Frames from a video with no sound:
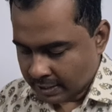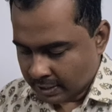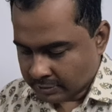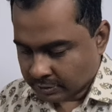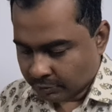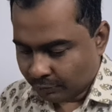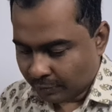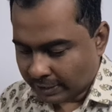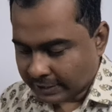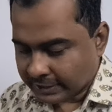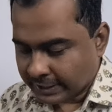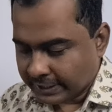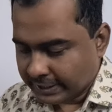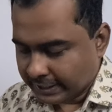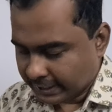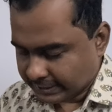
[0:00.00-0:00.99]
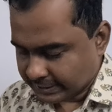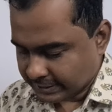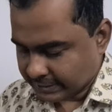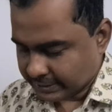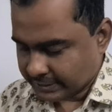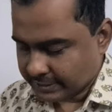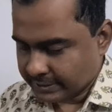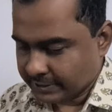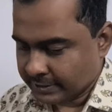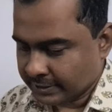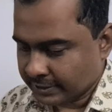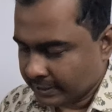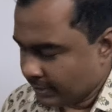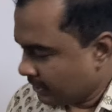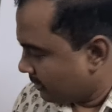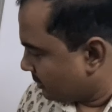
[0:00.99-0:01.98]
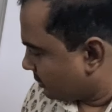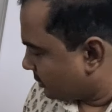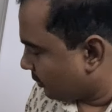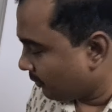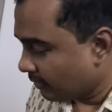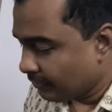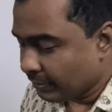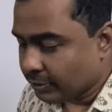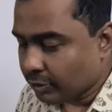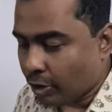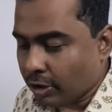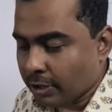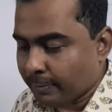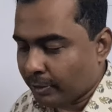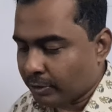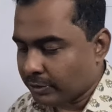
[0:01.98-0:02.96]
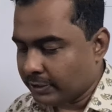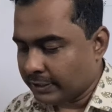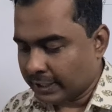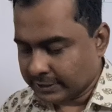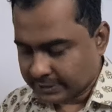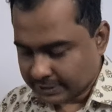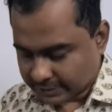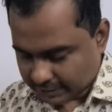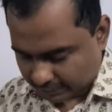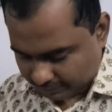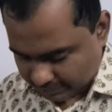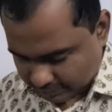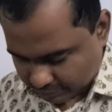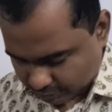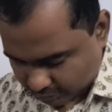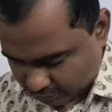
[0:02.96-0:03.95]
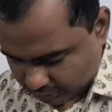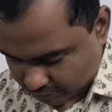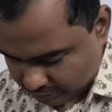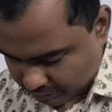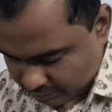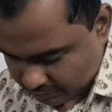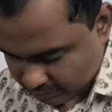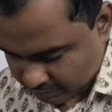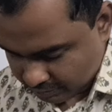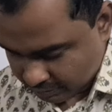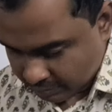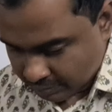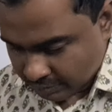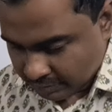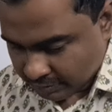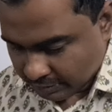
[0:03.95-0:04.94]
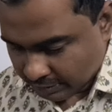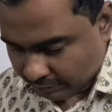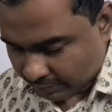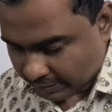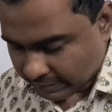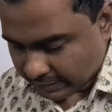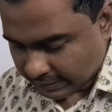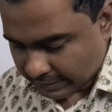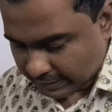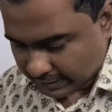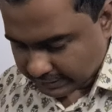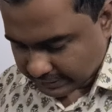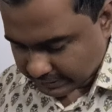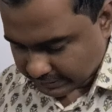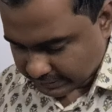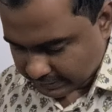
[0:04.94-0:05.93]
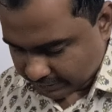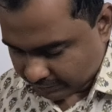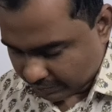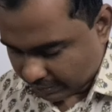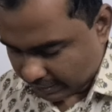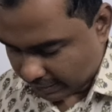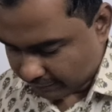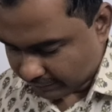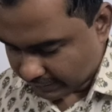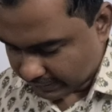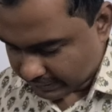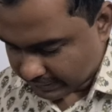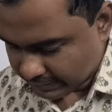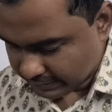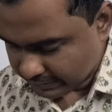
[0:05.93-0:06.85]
so what are the indices? So when we talk about indices, I will show you the what are the indices we are having it.